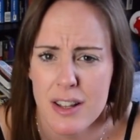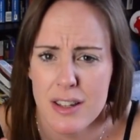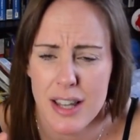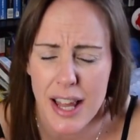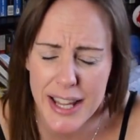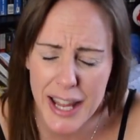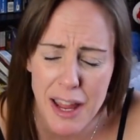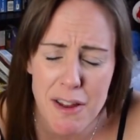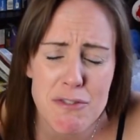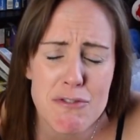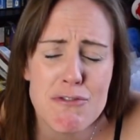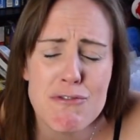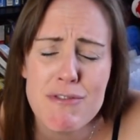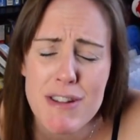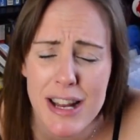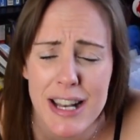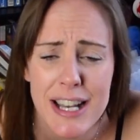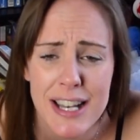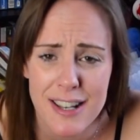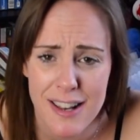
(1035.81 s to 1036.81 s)
like I
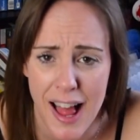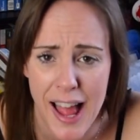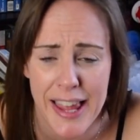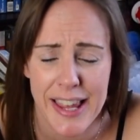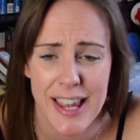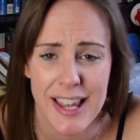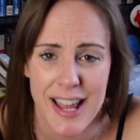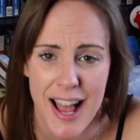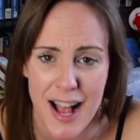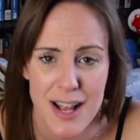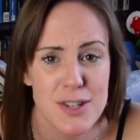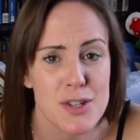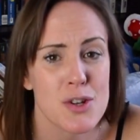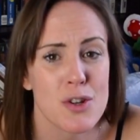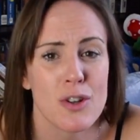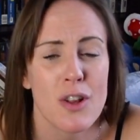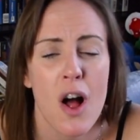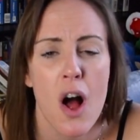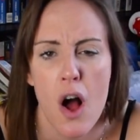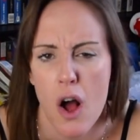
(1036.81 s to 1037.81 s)
really like
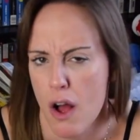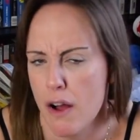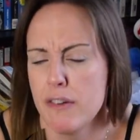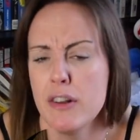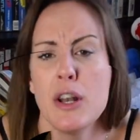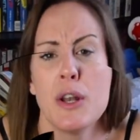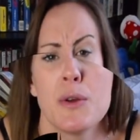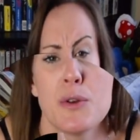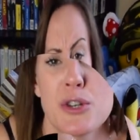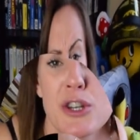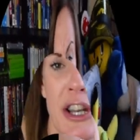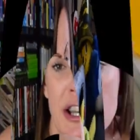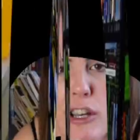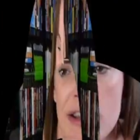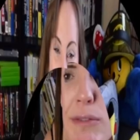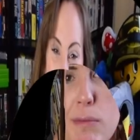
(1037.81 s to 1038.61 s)
Castle of Illusion.